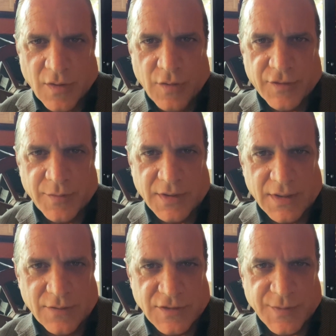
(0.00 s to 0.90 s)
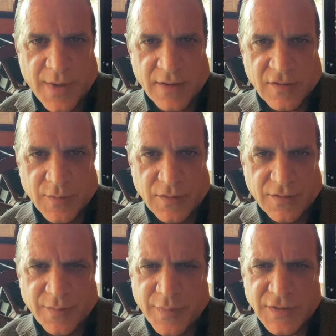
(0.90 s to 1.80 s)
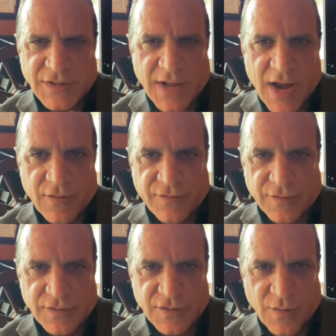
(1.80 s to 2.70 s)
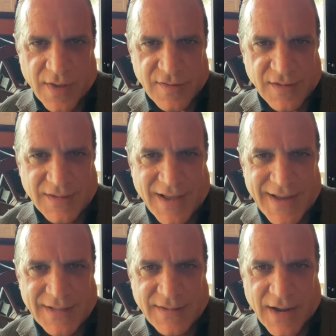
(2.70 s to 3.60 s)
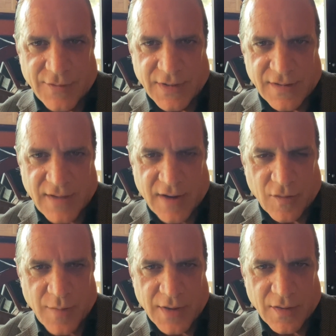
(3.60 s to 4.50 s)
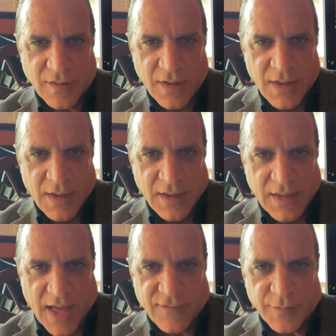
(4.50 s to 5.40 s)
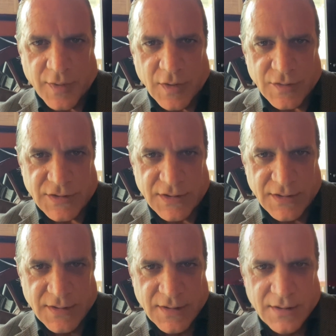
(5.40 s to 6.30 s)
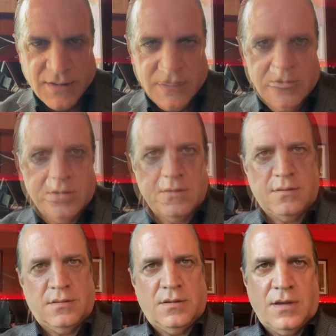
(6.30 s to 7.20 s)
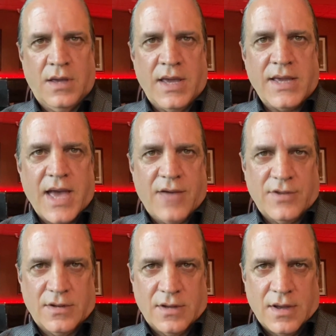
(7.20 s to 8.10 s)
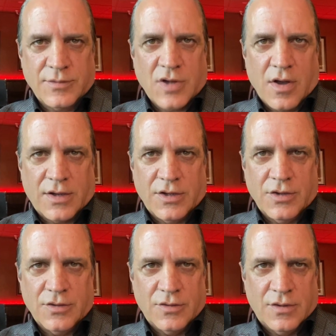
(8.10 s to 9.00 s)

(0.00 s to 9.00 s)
ultimately responsible, the person I refer to as the tiny tyrant in Sacramento, Gavin Pelosi. Hey Gavin, I'm talking to you.